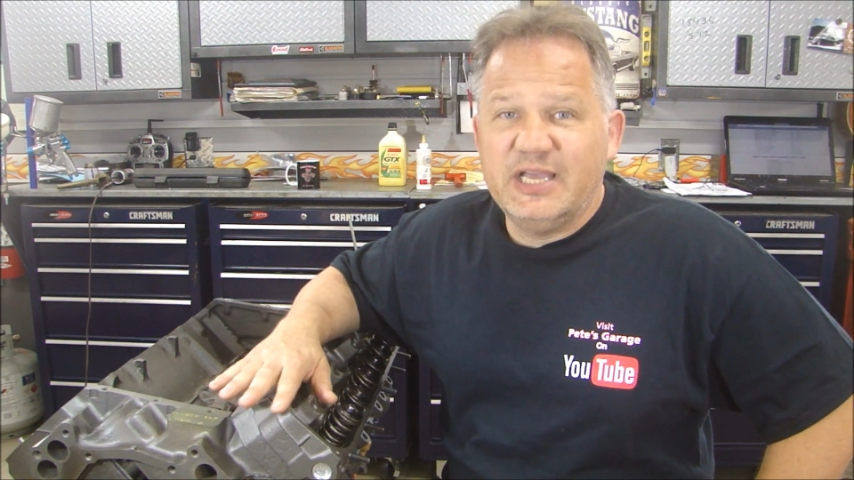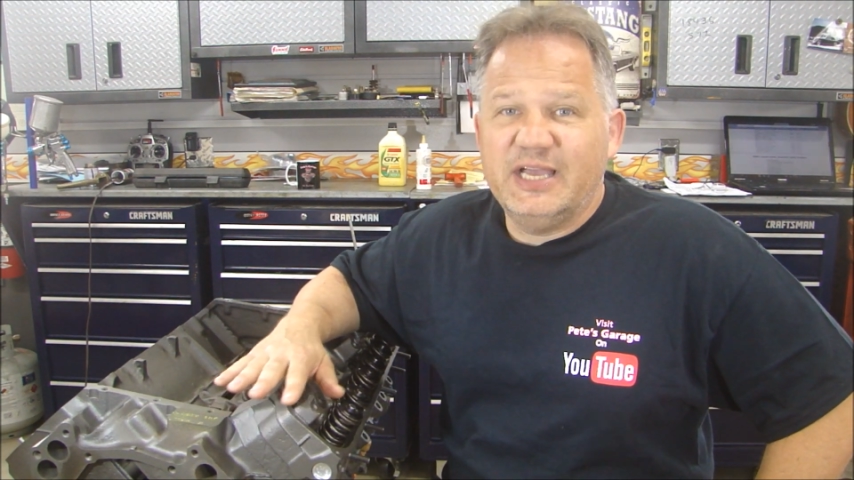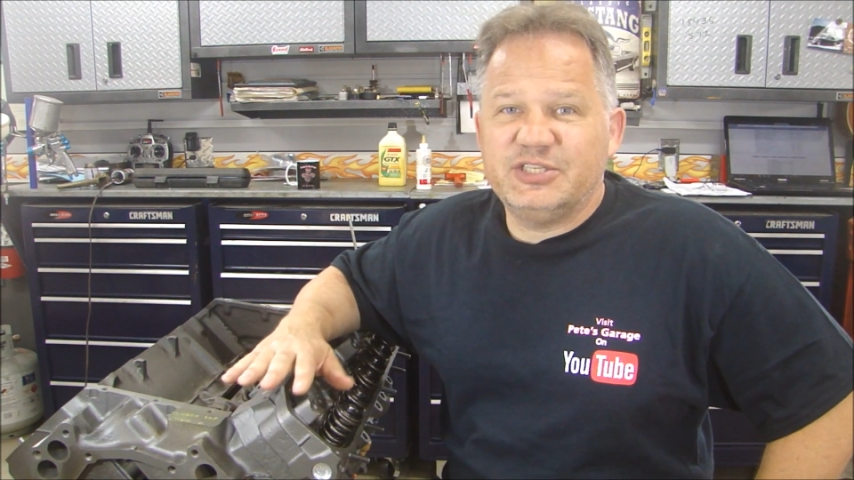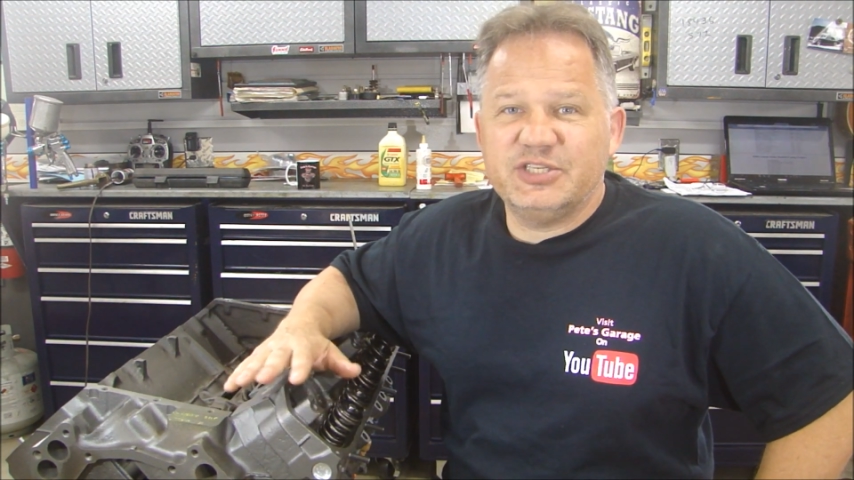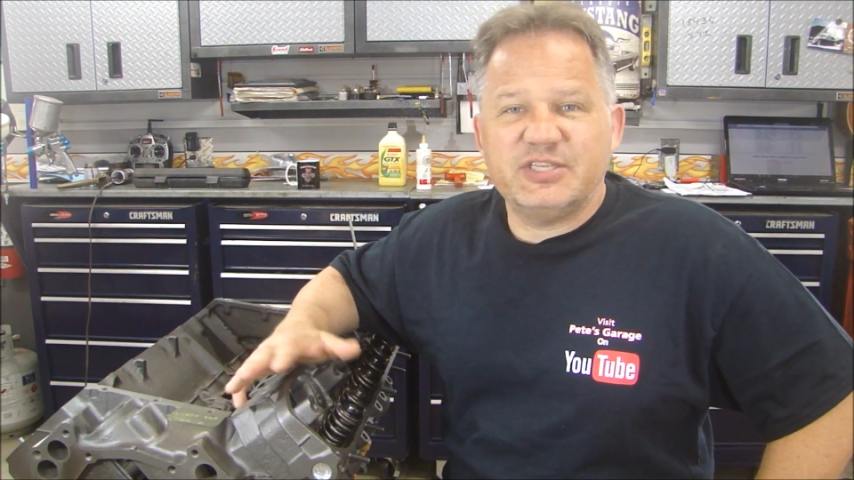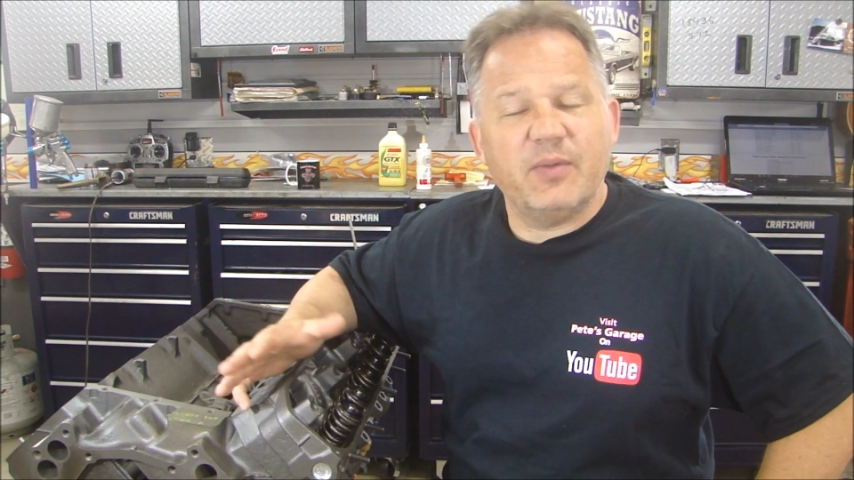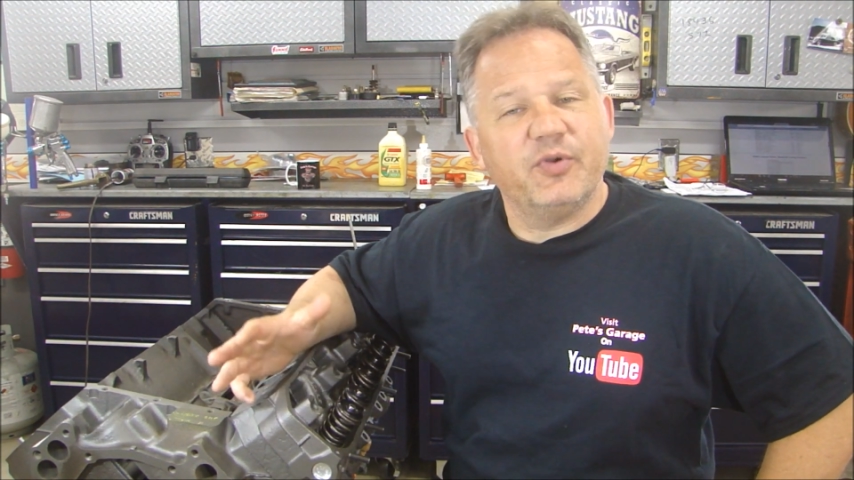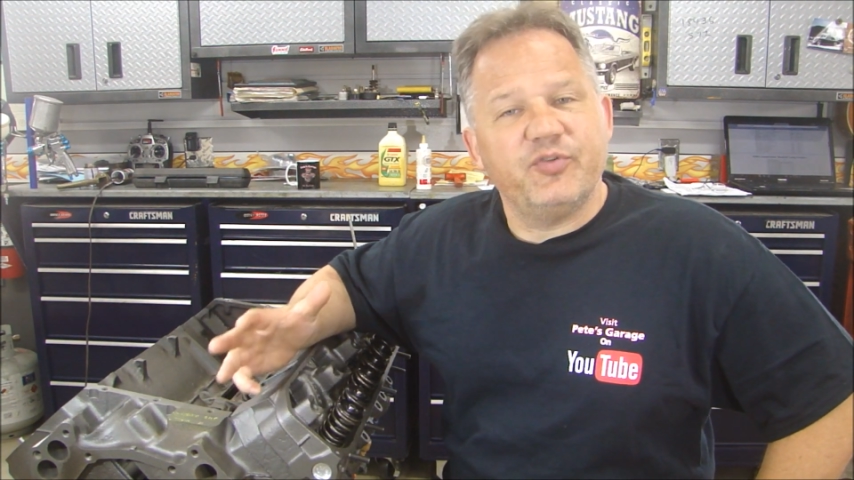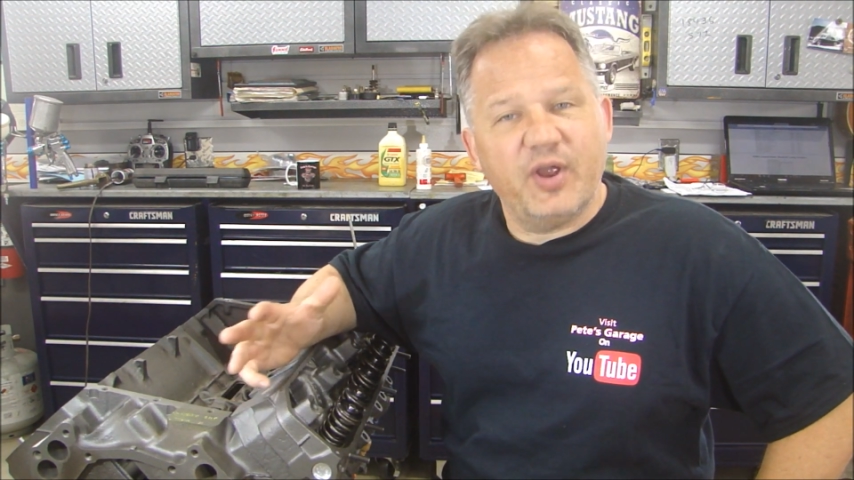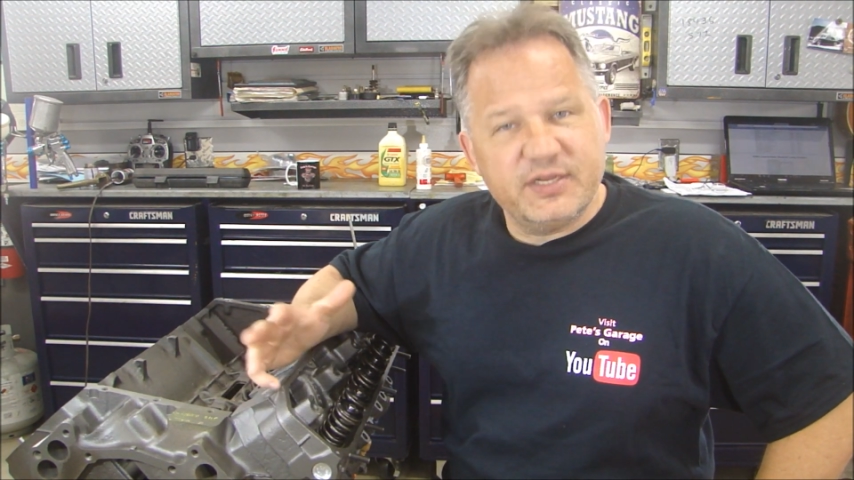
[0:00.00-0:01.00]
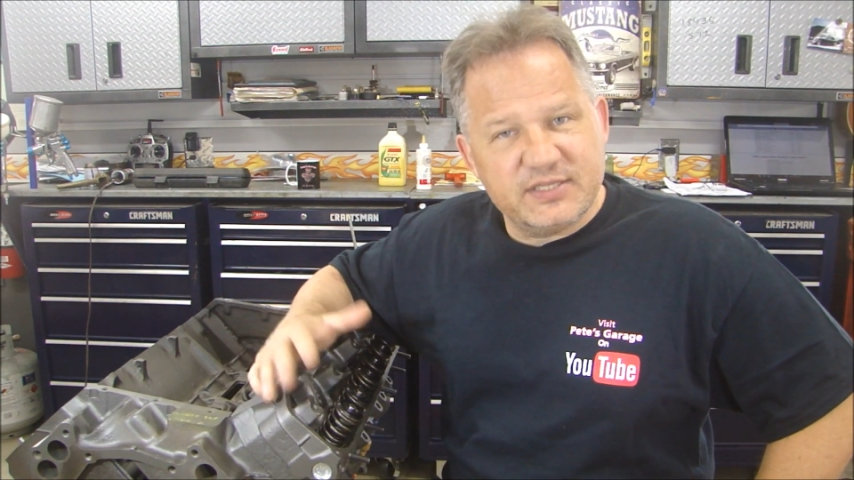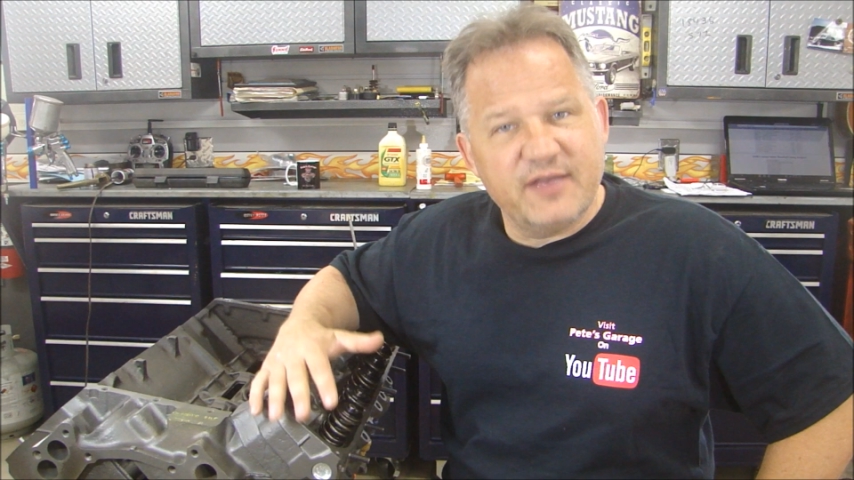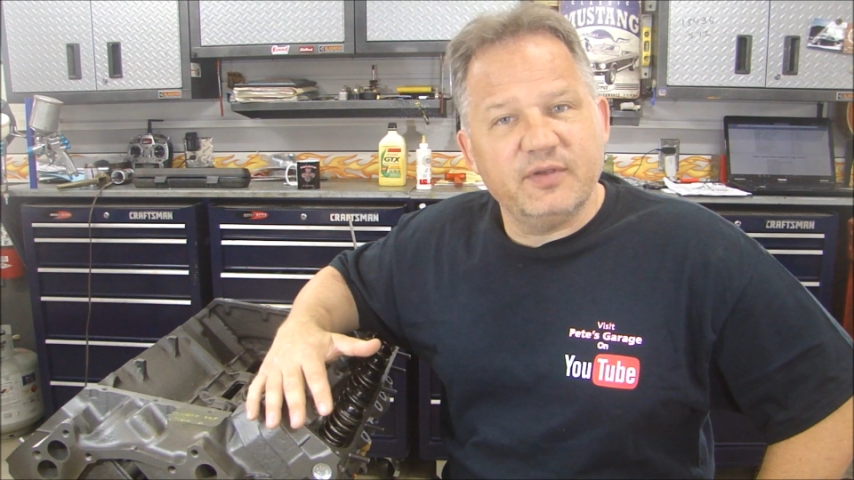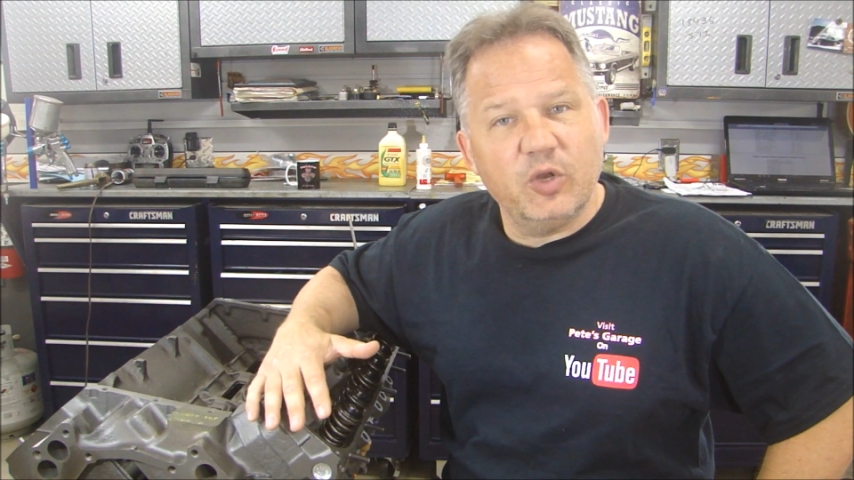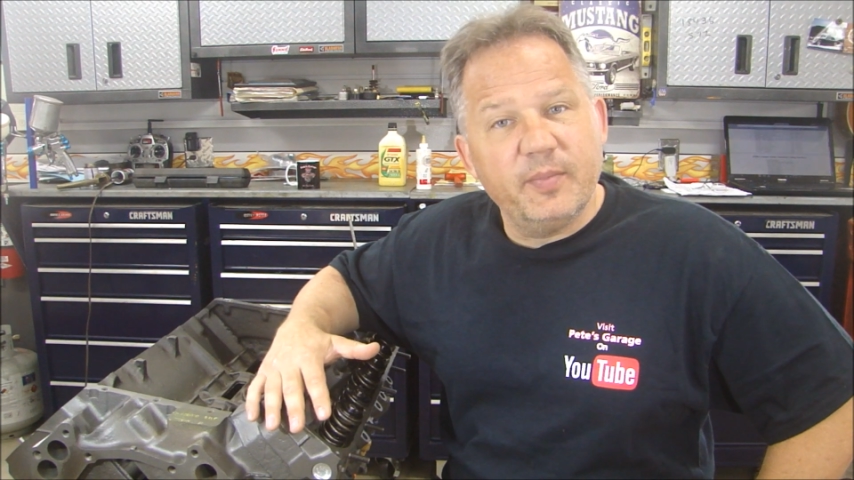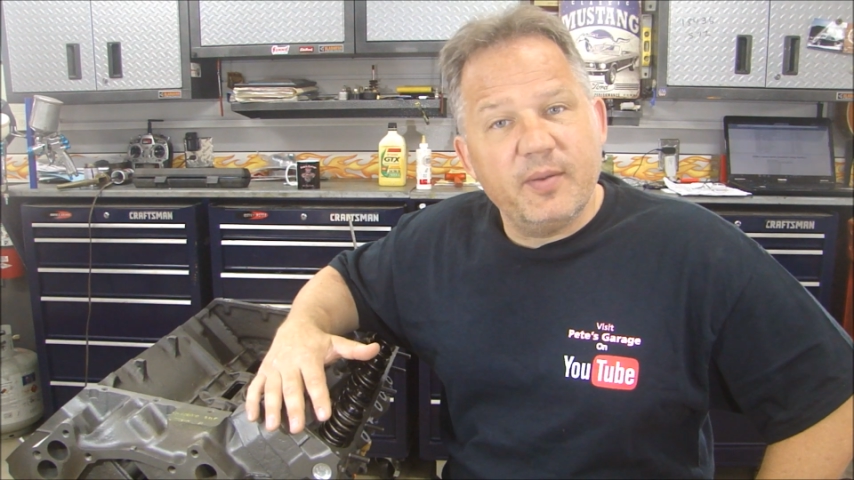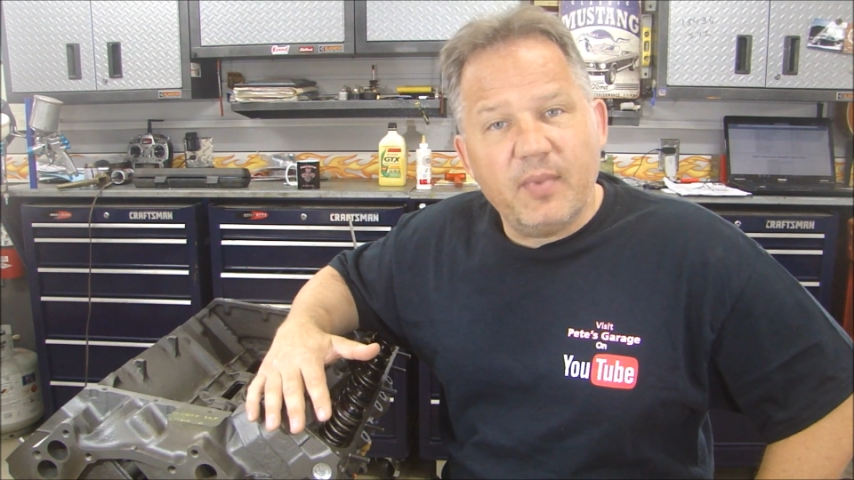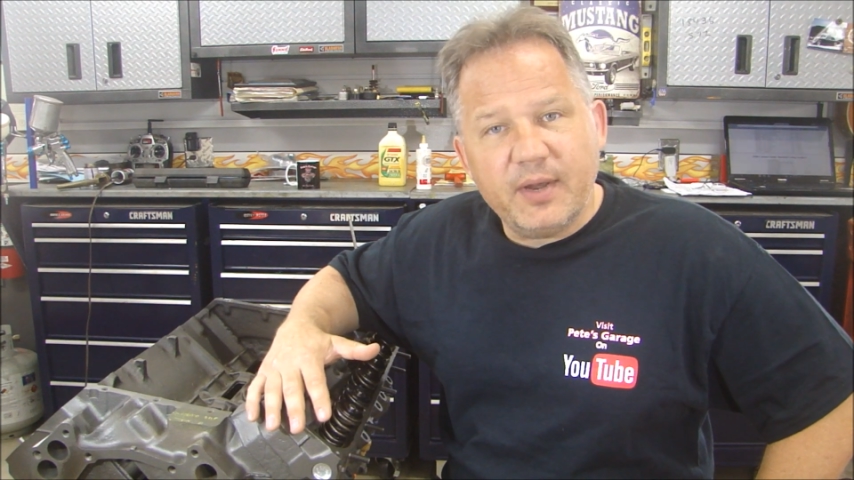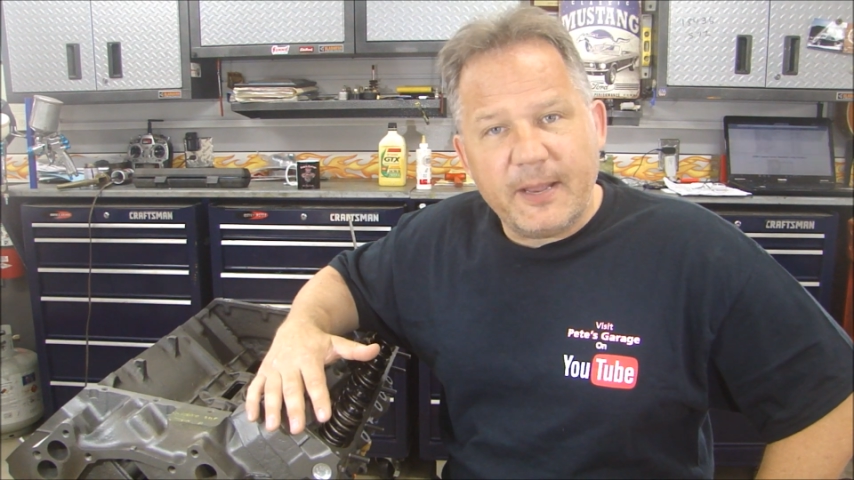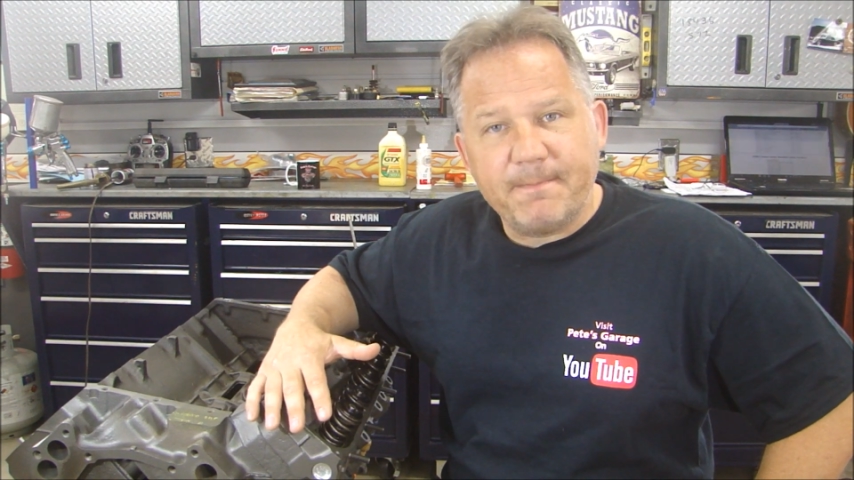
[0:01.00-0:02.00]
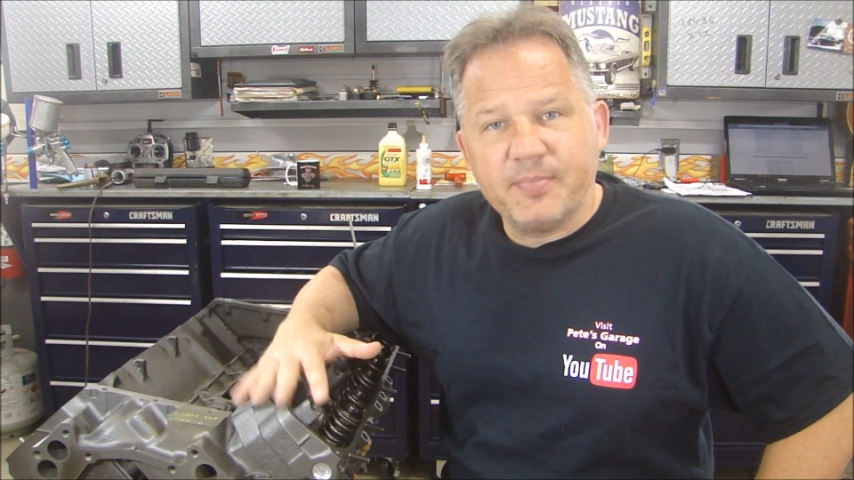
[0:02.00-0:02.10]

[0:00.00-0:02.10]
It's just that we're trying to save a little bit of money.